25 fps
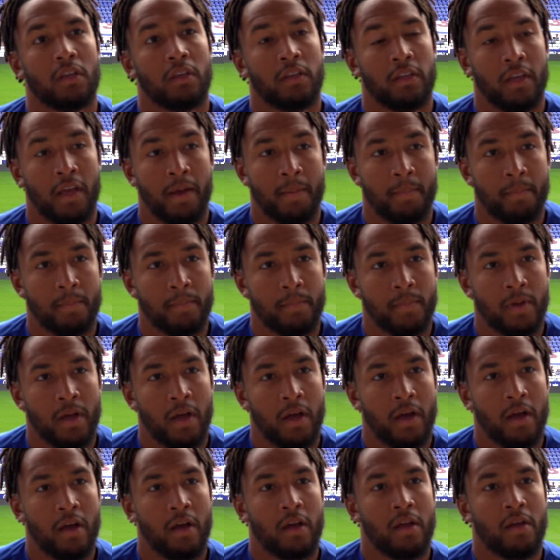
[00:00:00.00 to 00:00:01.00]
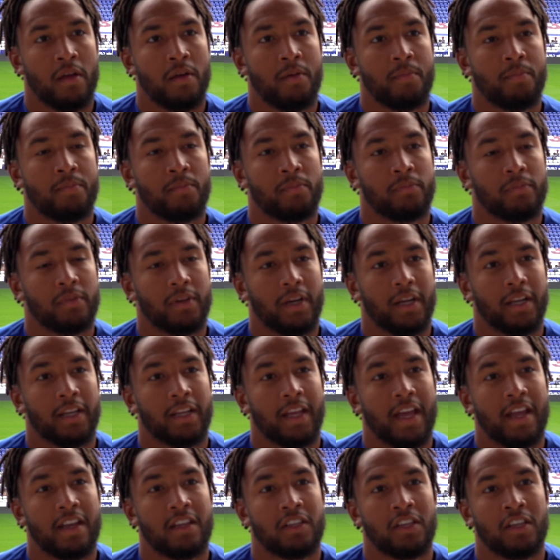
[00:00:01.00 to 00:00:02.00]
Yep. And
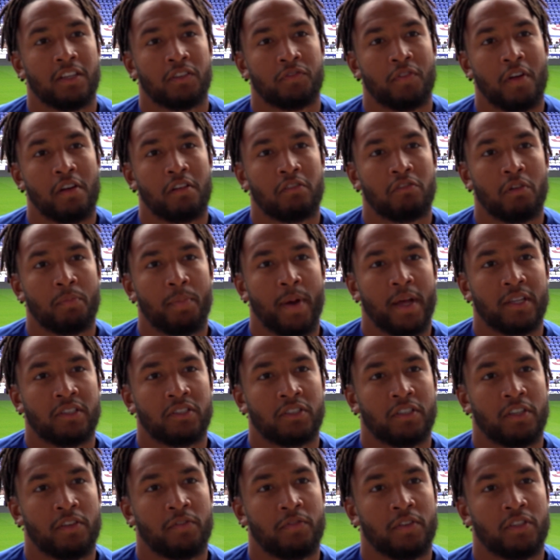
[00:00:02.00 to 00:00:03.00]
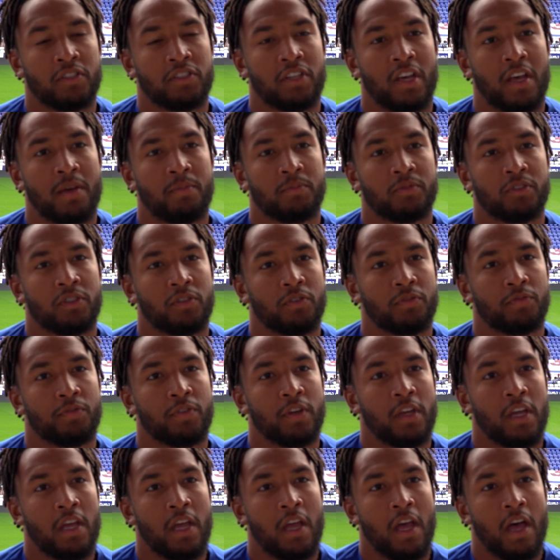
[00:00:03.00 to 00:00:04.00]
again, it's very repetitive in terms of
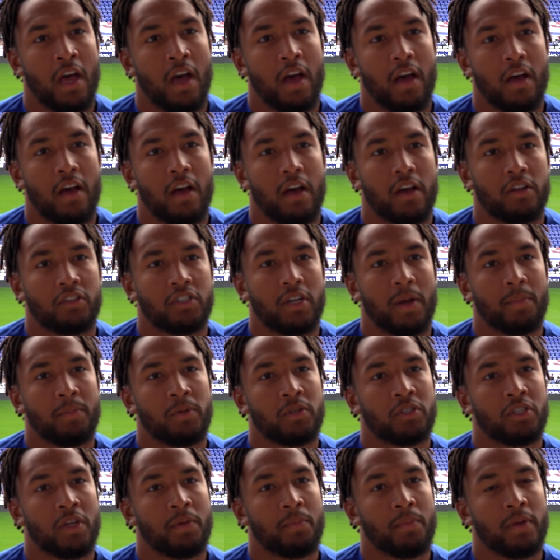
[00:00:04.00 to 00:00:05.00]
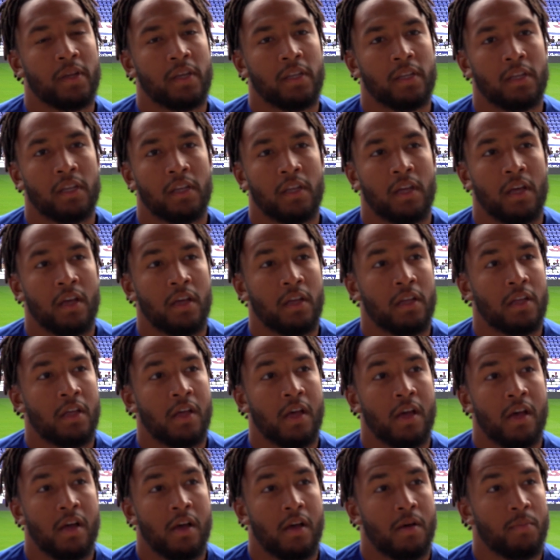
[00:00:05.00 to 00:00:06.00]
Championship being
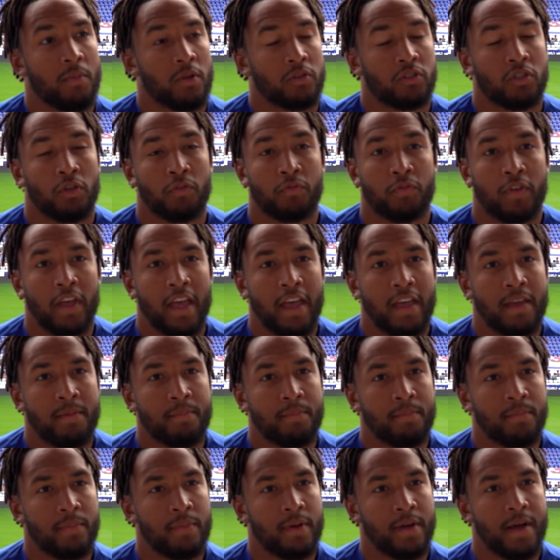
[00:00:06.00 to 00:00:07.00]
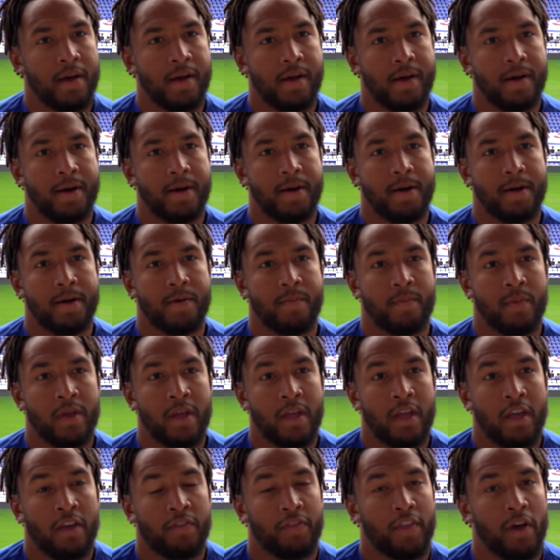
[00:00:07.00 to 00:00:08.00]
a tough game.
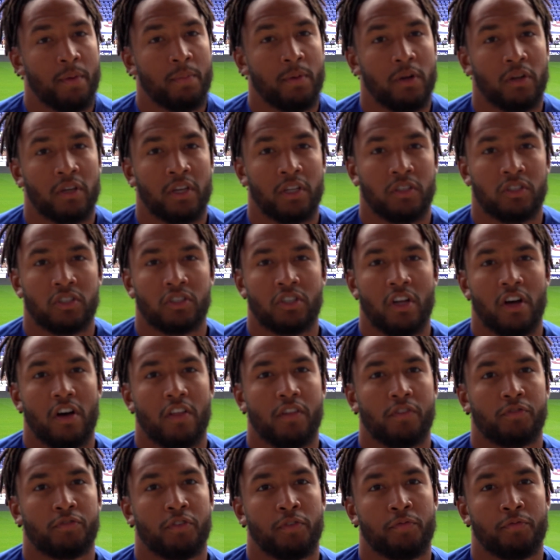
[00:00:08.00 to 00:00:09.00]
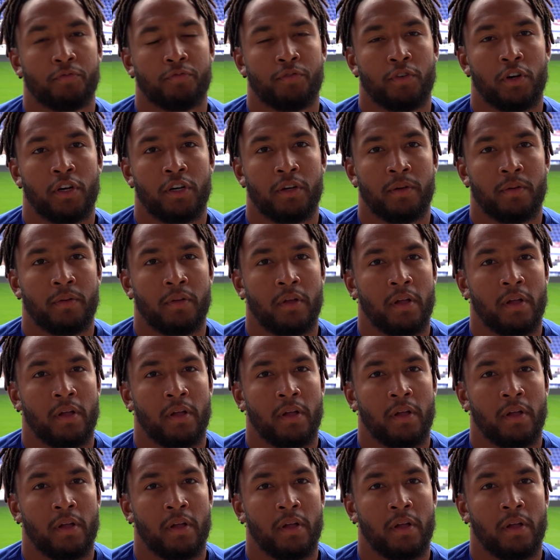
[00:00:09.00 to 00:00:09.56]
They'll be looking to start on the front foot.